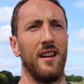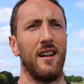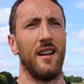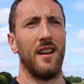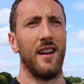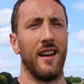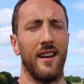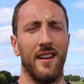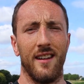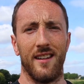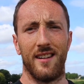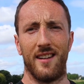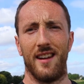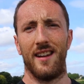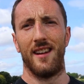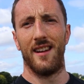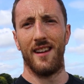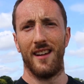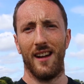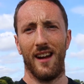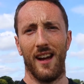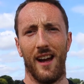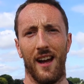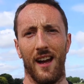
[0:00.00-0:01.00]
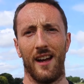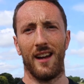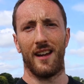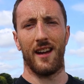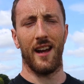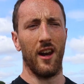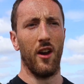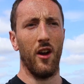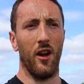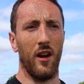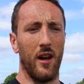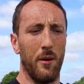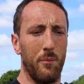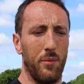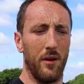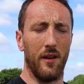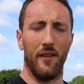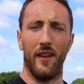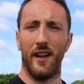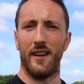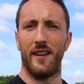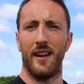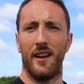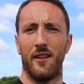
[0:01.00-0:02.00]
And I can only put
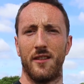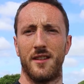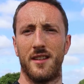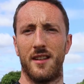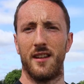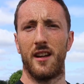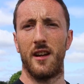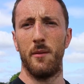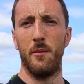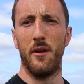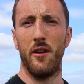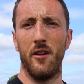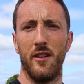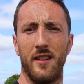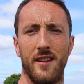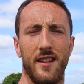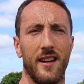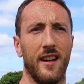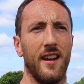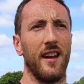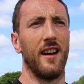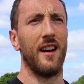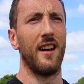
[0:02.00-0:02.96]
that down to the community,